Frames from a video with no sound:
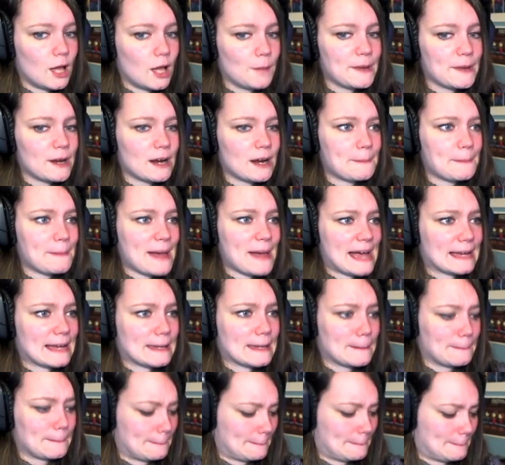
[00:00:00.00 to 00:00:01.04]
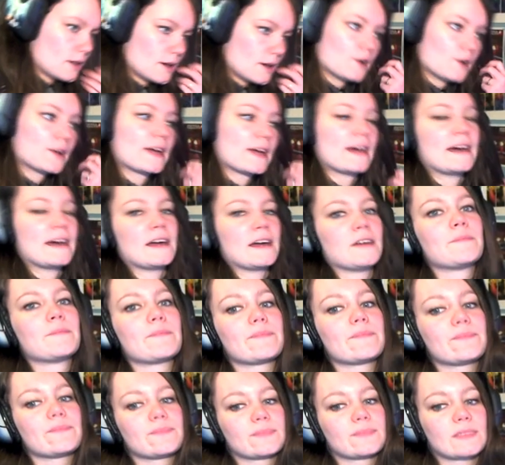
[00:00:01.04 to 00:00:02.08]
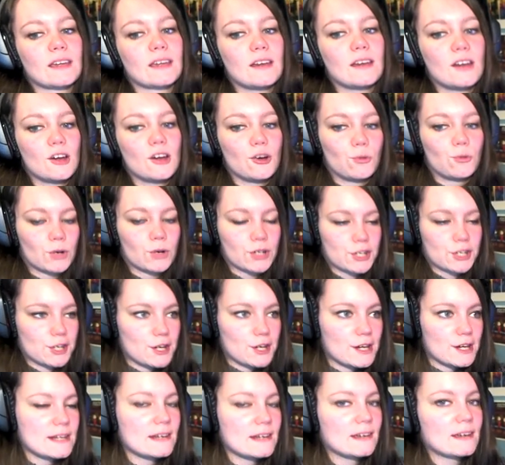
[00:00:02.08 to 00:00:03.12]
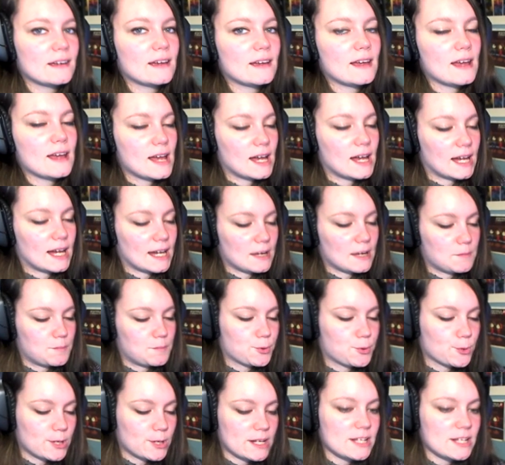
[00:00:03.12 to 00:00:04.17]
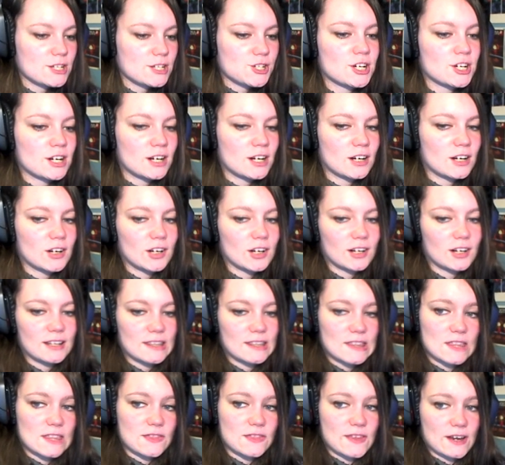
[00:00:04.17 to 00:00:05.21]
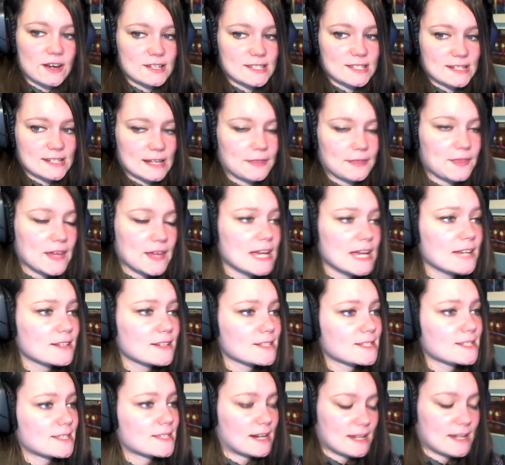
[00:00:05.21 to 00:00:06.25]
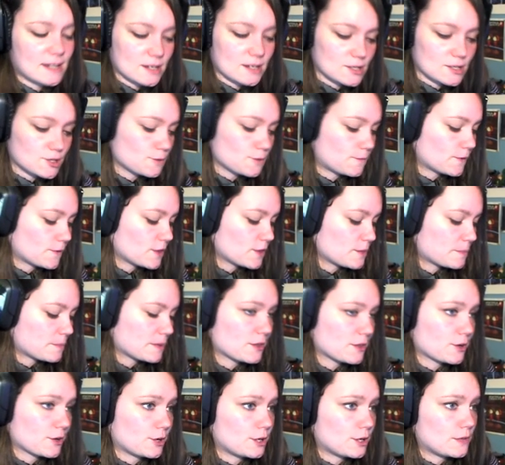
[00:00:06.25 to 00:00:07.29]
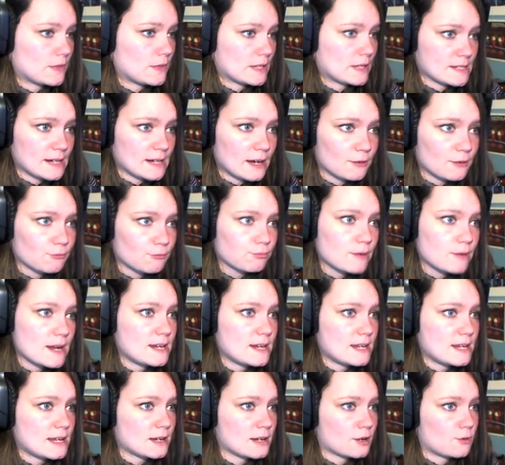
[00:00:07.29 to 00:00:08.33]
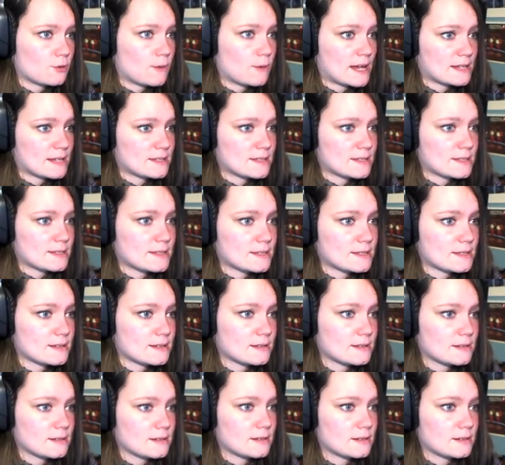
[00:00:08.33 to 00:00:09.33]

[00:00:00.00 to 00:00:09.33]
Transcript: I'll be right back. Okay. We're good. I'm pretty sure there is nothing else that I can do for the Brotherhood that's not Radiant Quests.